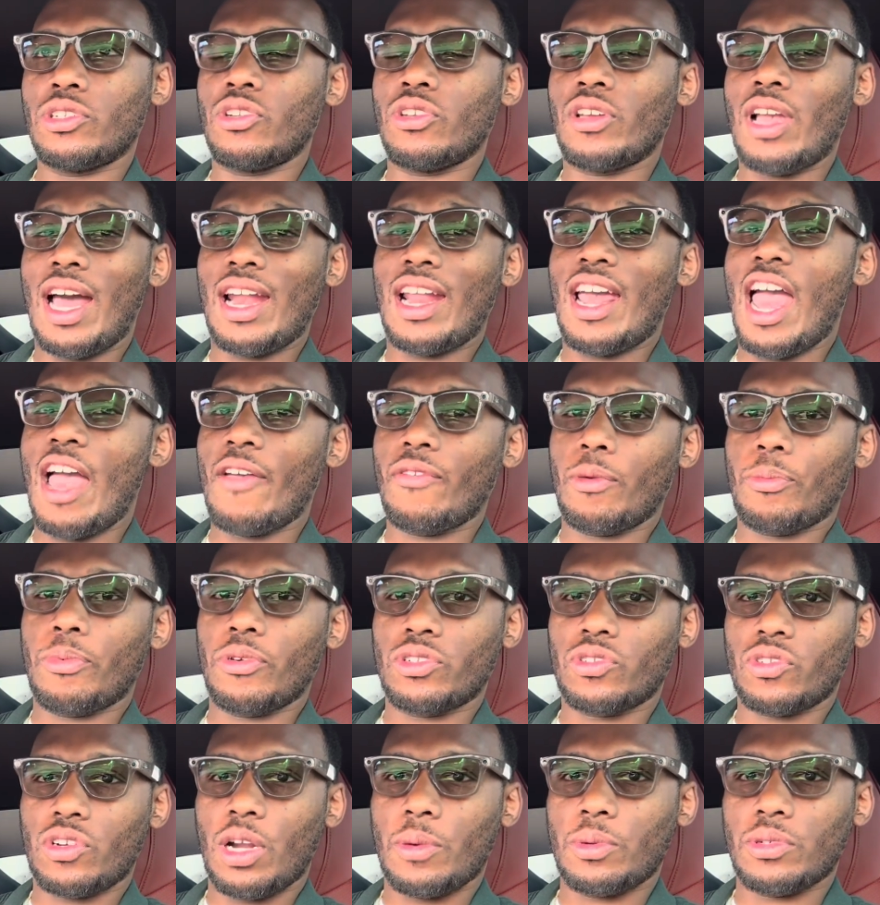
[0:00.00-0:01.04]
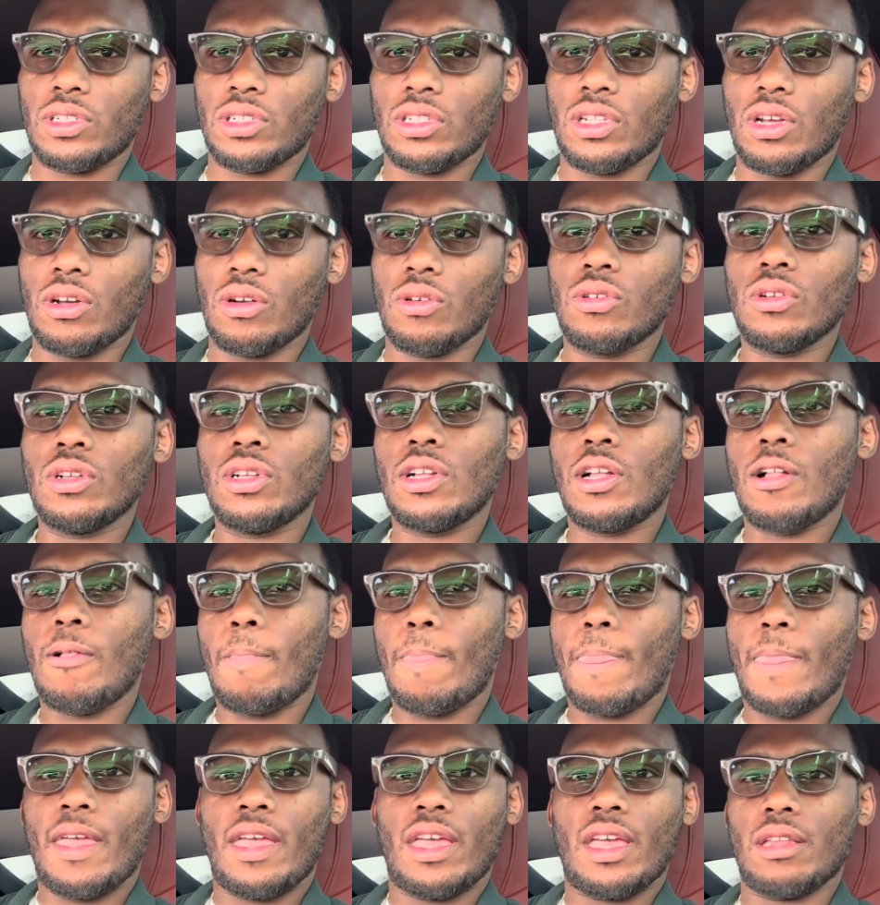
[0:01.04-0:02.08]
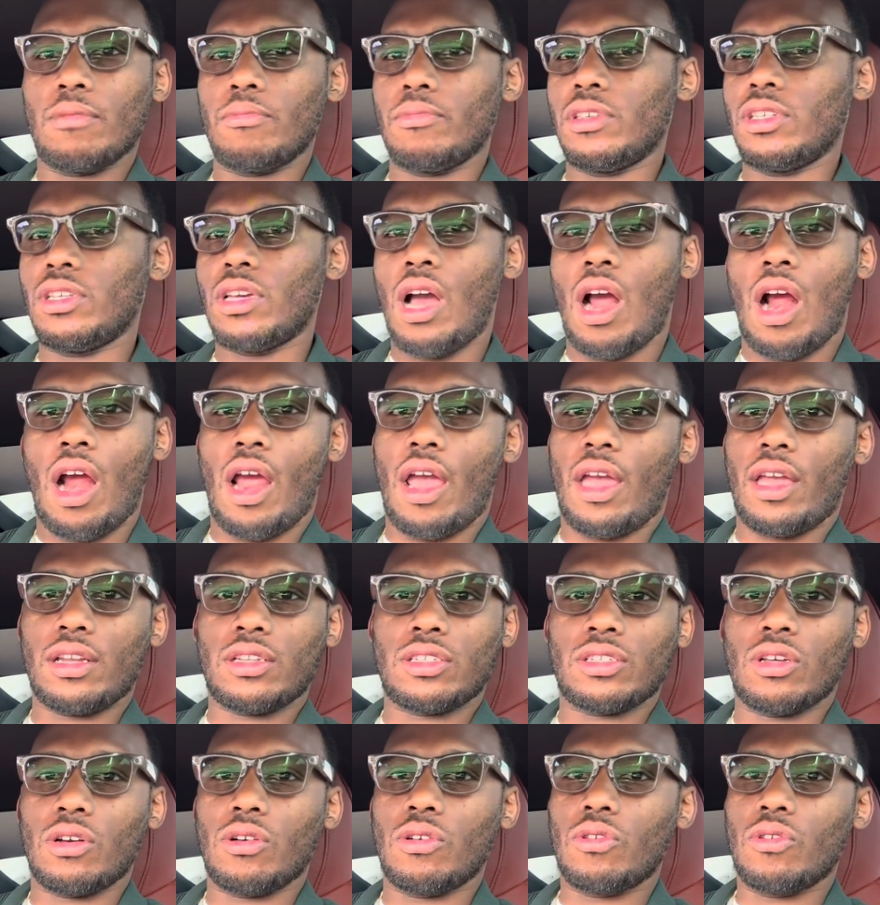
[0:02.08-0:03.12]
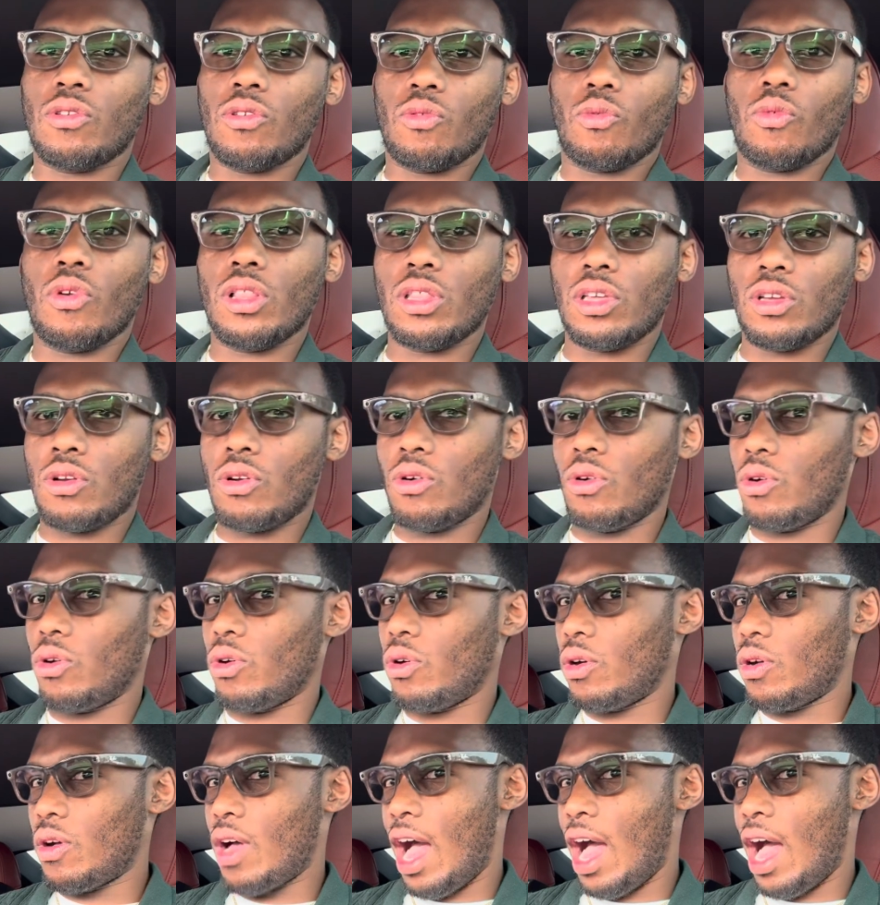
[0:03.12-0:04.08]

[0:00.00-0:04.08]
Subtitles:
You got to have your prescription though, and be all right. So really cool.